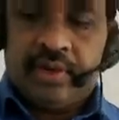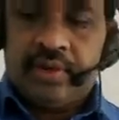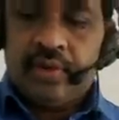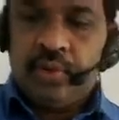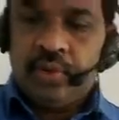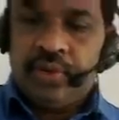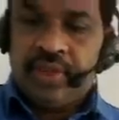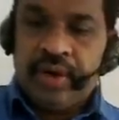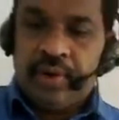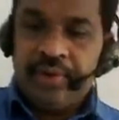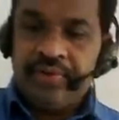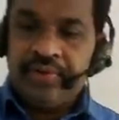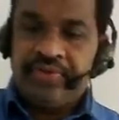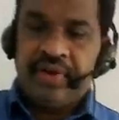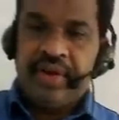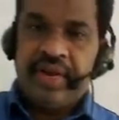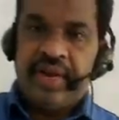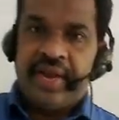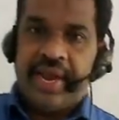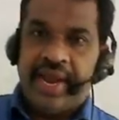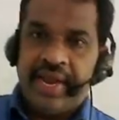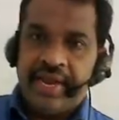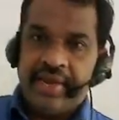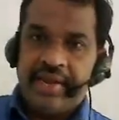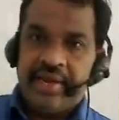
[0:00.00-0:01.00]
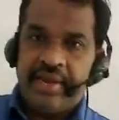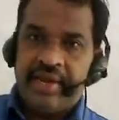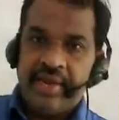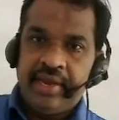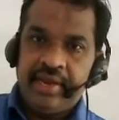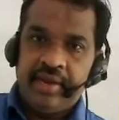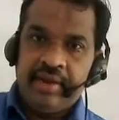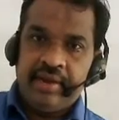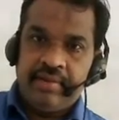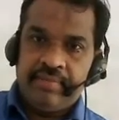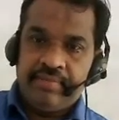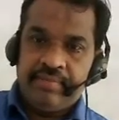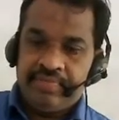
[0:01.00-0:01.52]

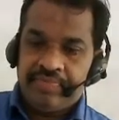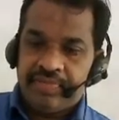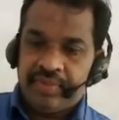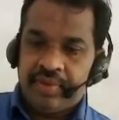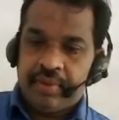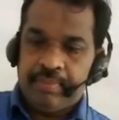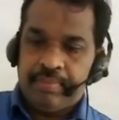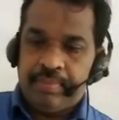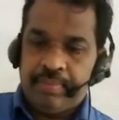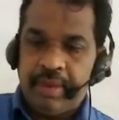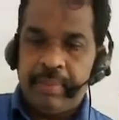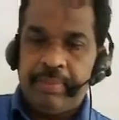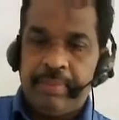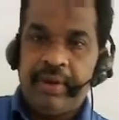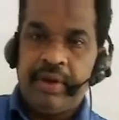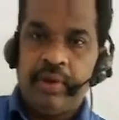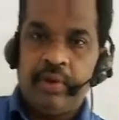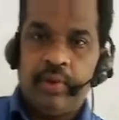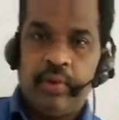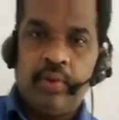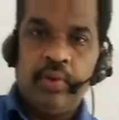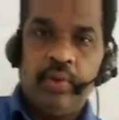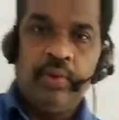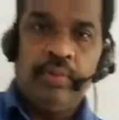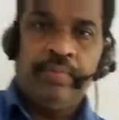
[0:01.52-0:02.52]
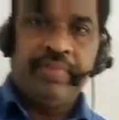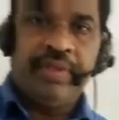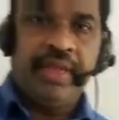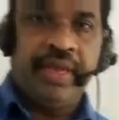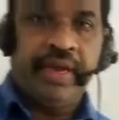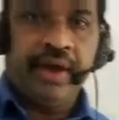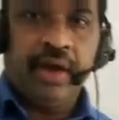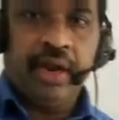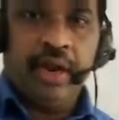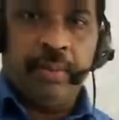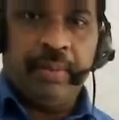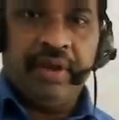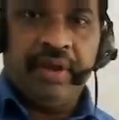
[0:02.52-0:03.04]
2019 paper 2
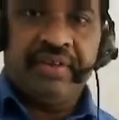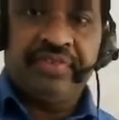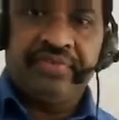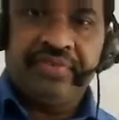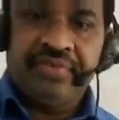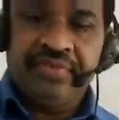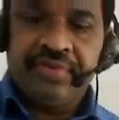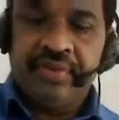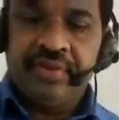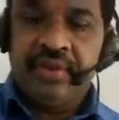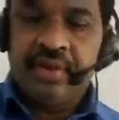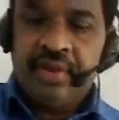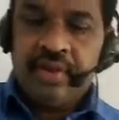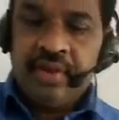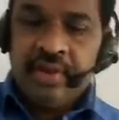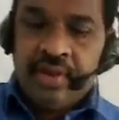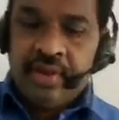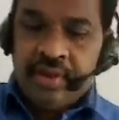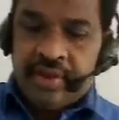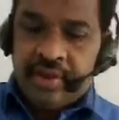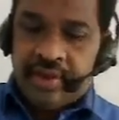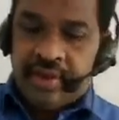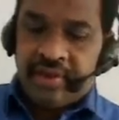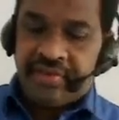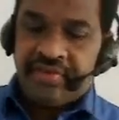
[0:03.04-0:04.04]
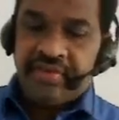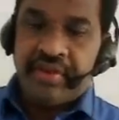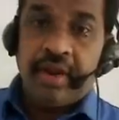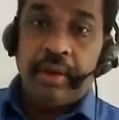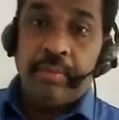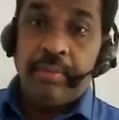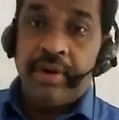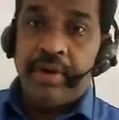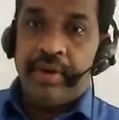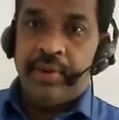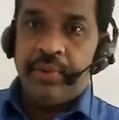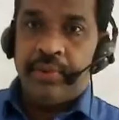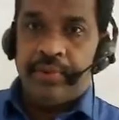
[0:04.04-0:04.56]
economics question
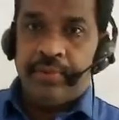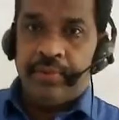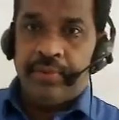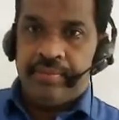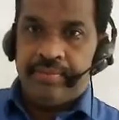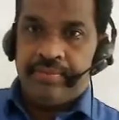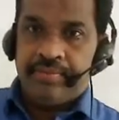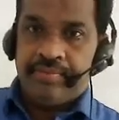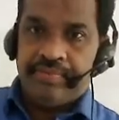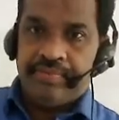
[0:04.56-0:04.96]
number 2.